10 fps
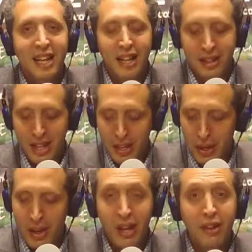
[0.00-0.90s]
And thank
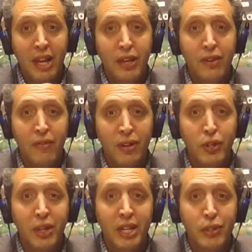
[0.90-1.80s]
you. And thank you for
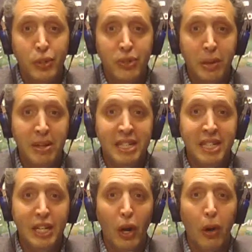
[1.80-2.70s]
tuning in to
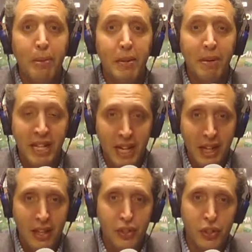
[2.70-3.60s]
WDRB Media.
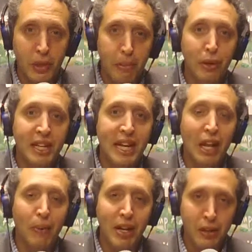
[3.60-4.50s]
This is the Perky
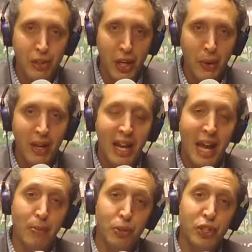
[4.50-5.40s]
Collar Radio Show,
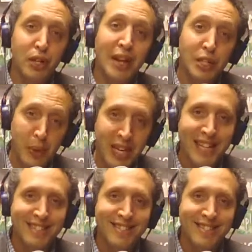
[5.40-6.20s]
and we'll see you next week.